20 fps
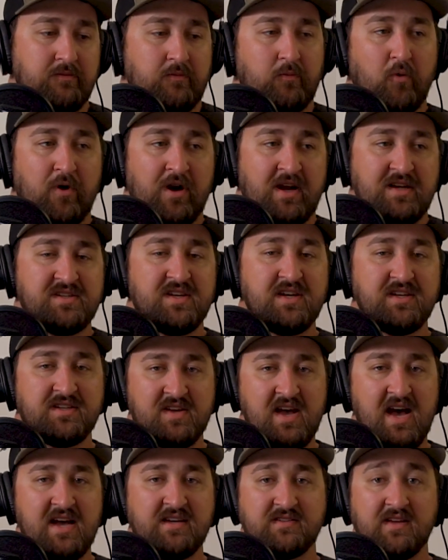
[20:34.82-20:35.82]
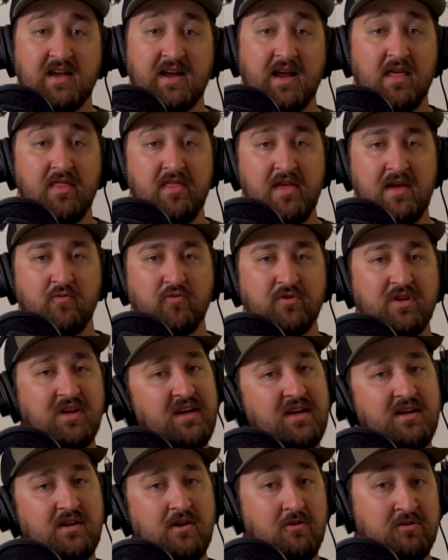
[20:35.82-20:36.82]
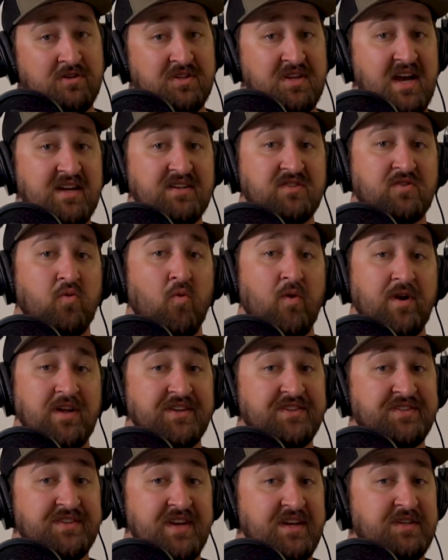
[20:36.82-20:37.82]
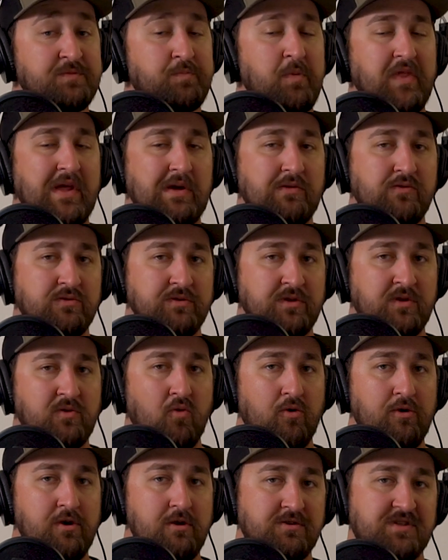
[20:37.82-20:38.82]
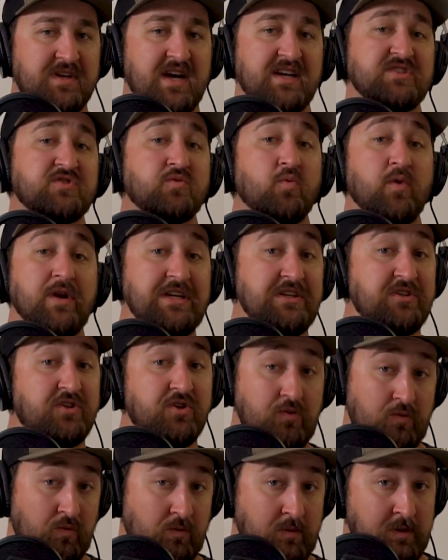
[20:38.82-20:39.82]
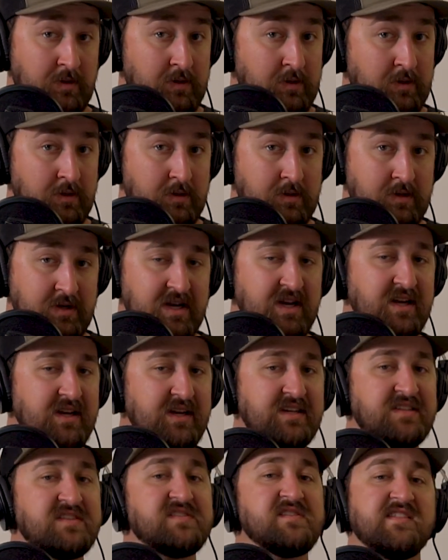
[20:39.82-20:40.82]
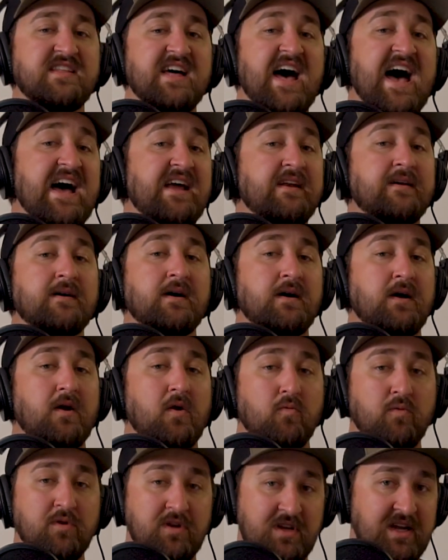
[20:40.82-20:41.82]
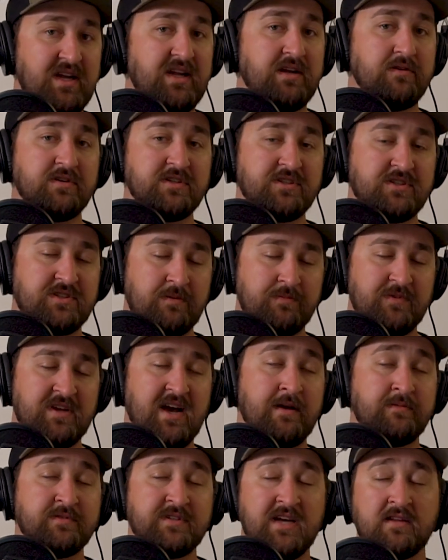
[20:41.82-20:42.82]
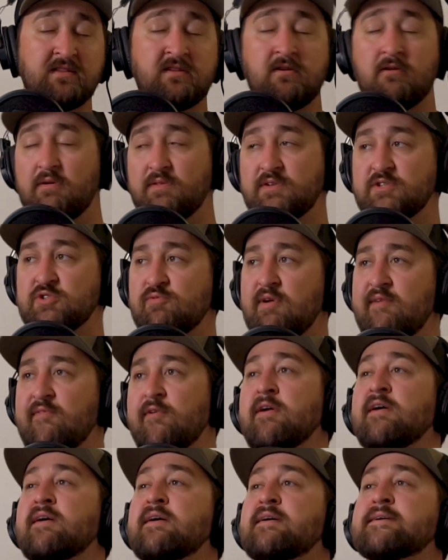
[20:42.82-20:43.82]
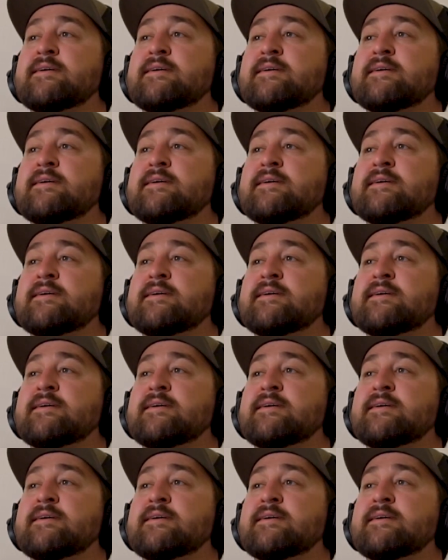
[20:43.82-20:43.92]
when I say size, like, they will eat your size twenty-six, but they will ignore your size twenty-two. It's that ridiculous sometimes out there on this river.